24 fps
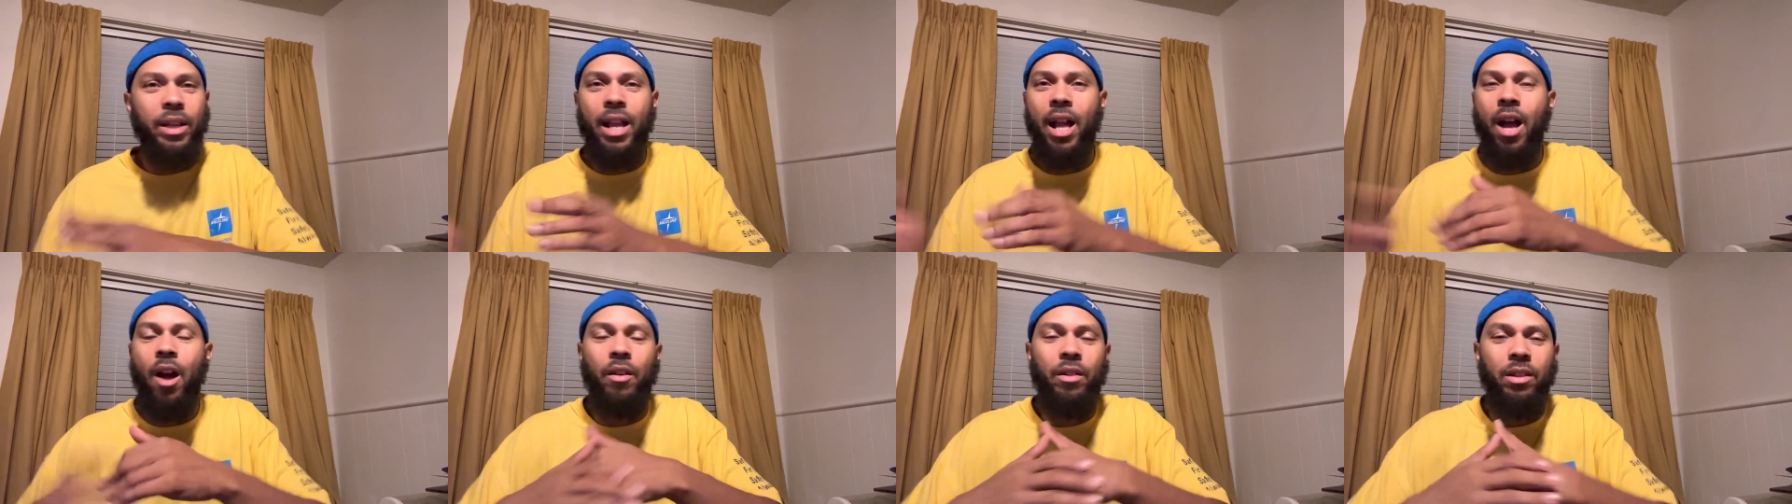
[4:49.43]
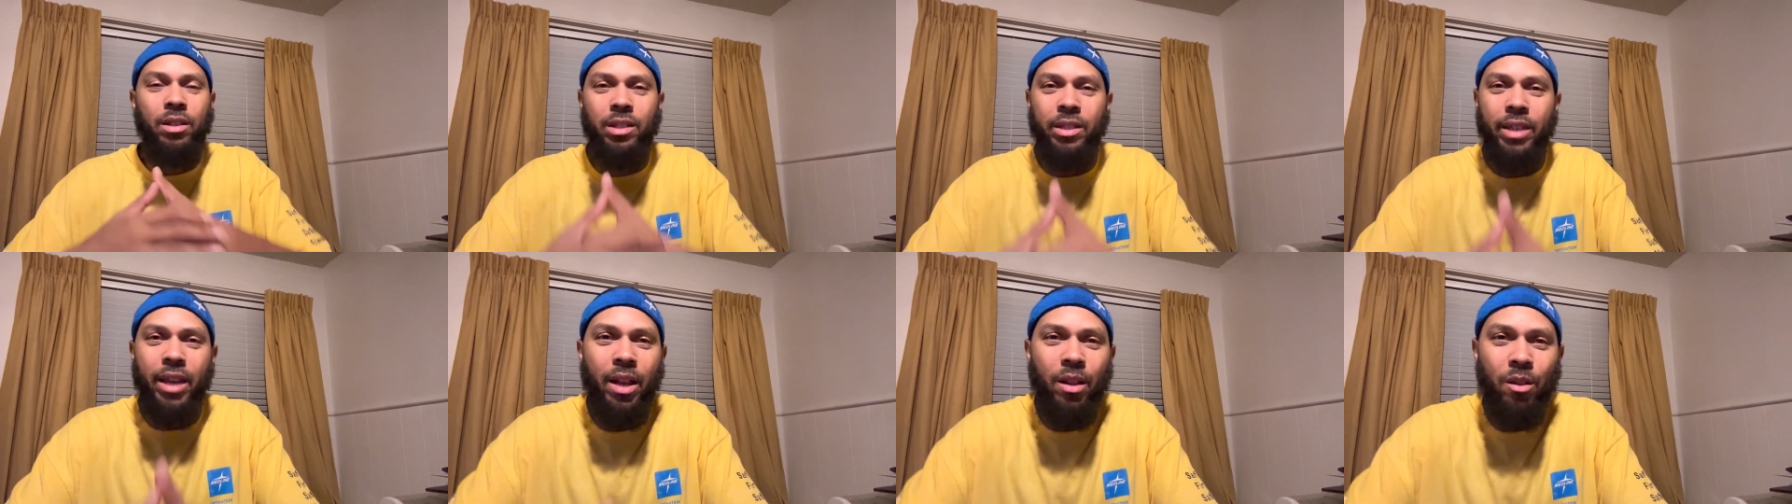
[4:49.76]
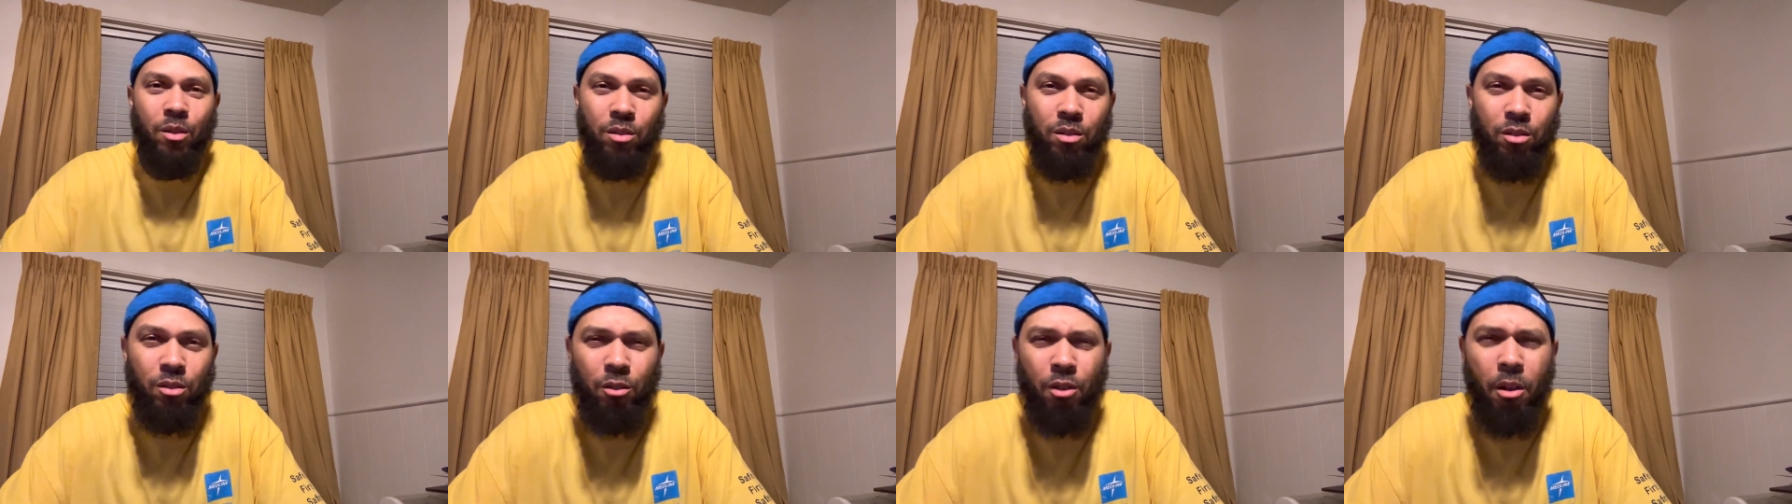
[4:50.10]
all your
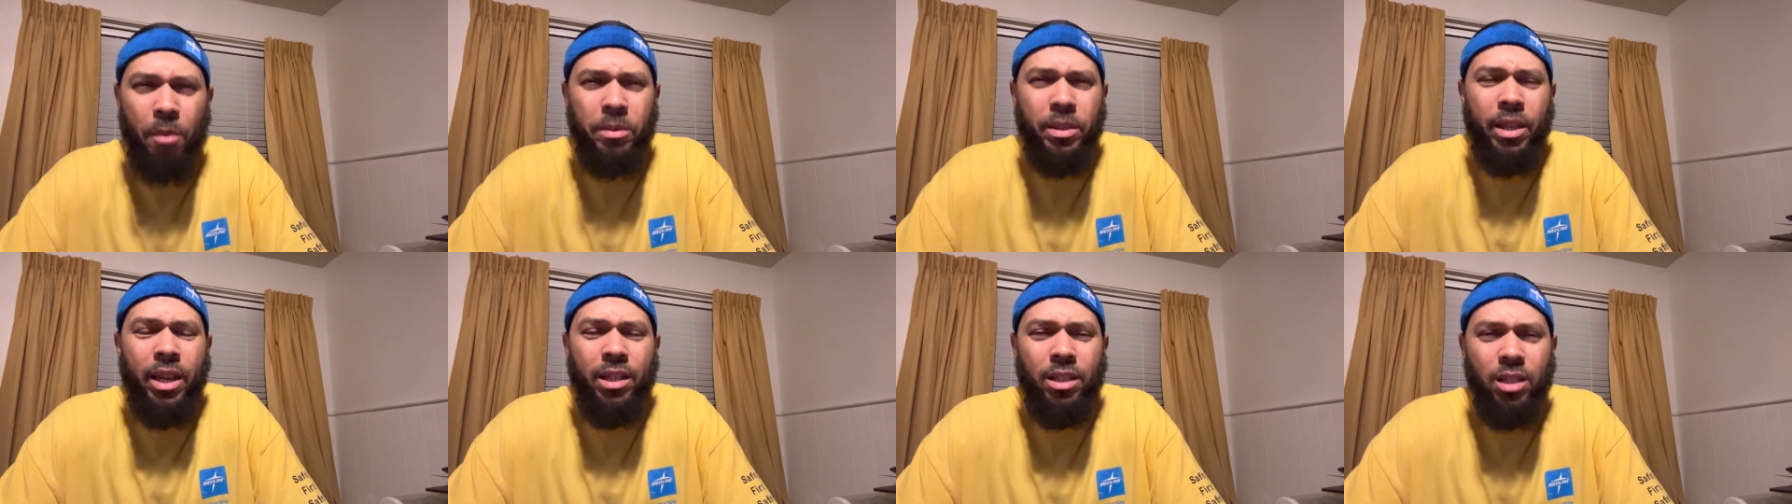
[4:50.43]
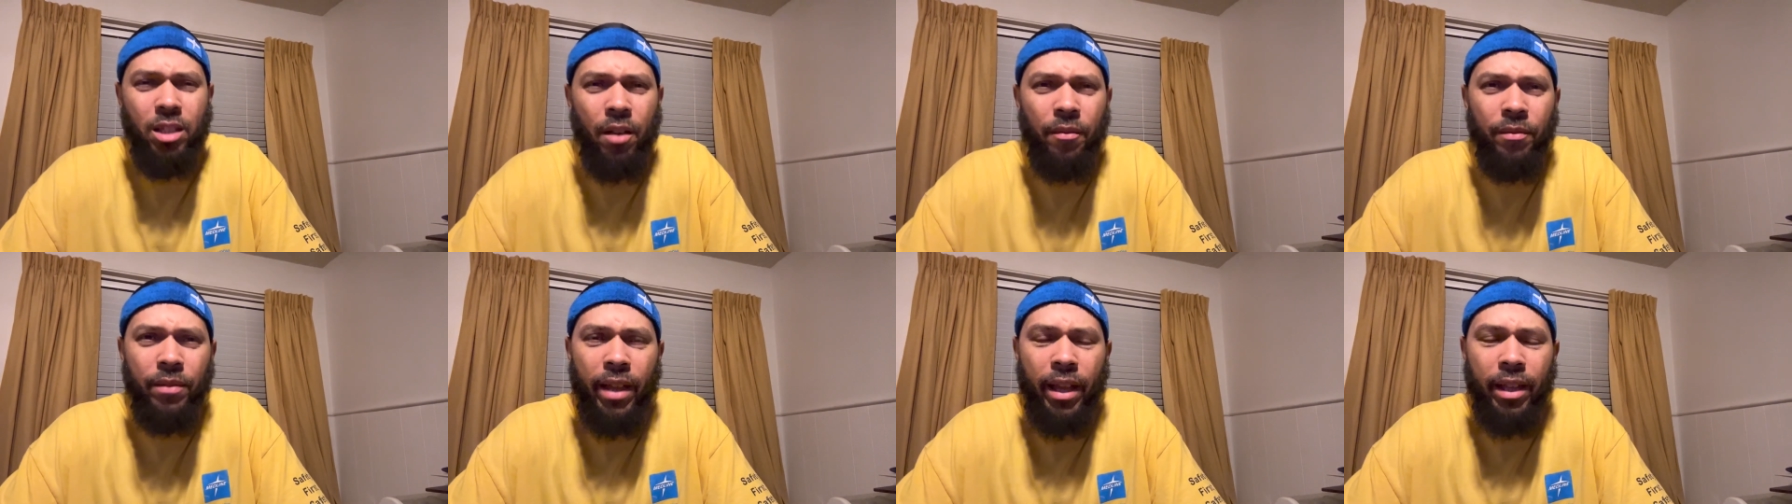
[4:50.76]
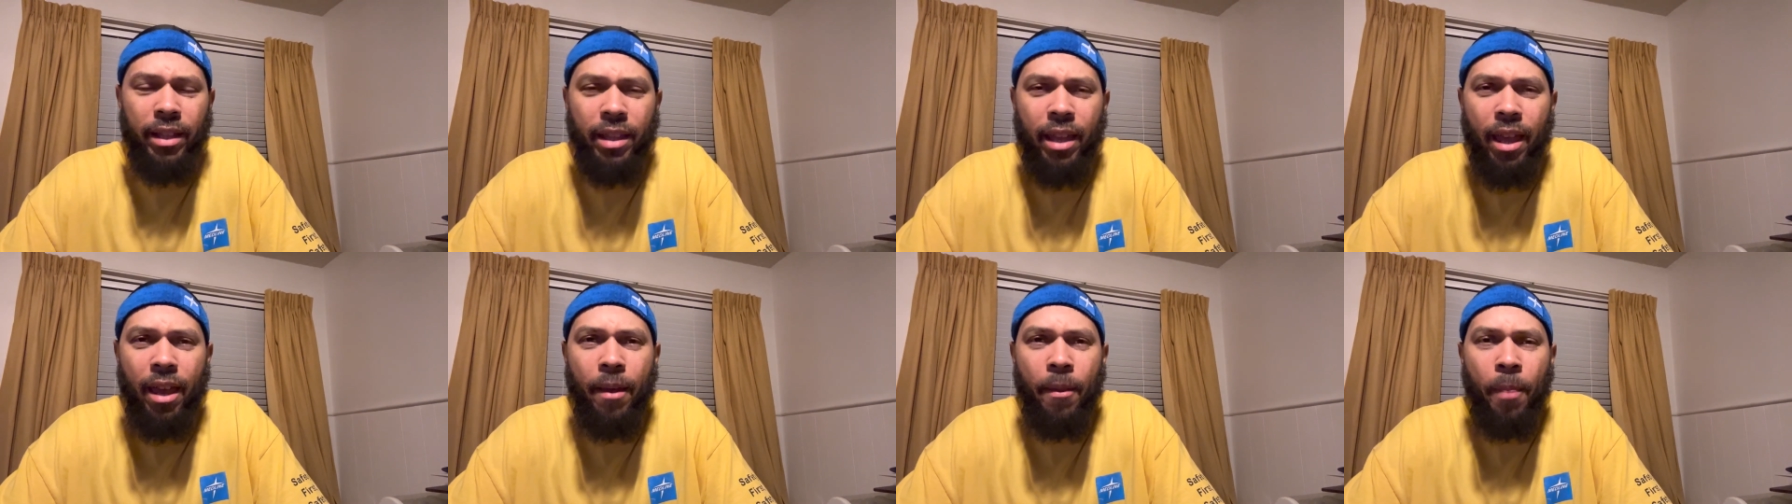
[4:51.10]
channels. You know what I'm saying? Stuff like
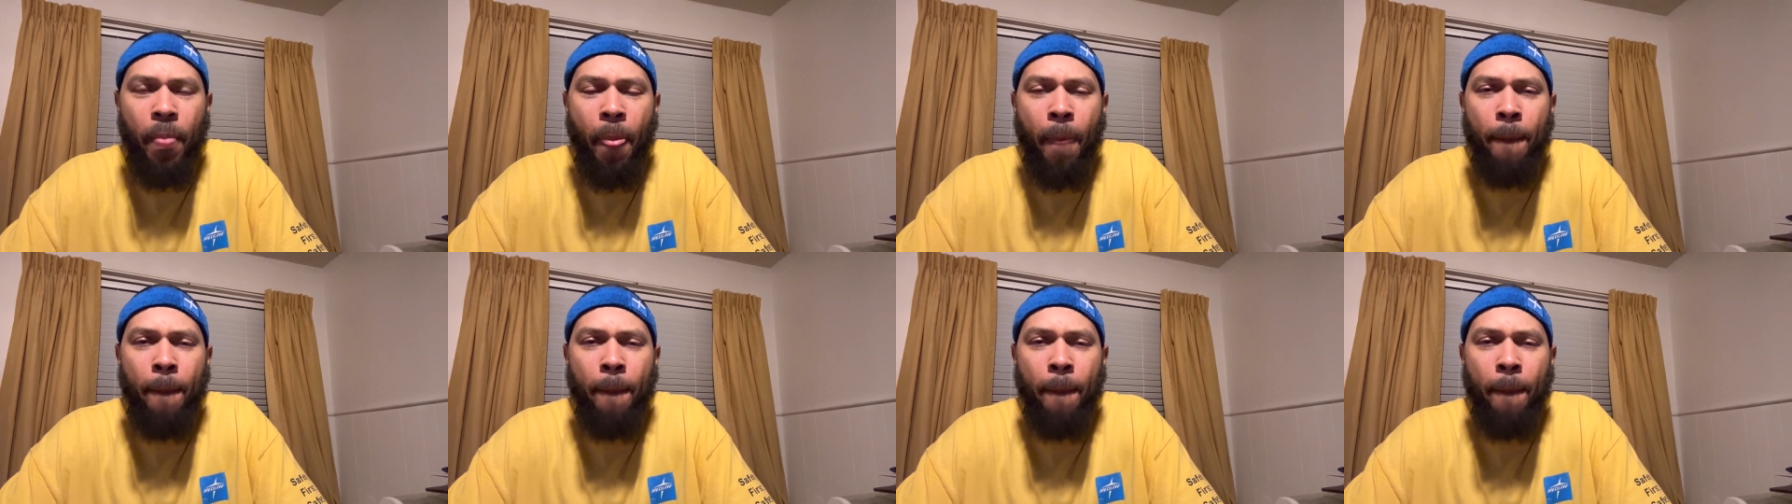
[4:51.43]
that.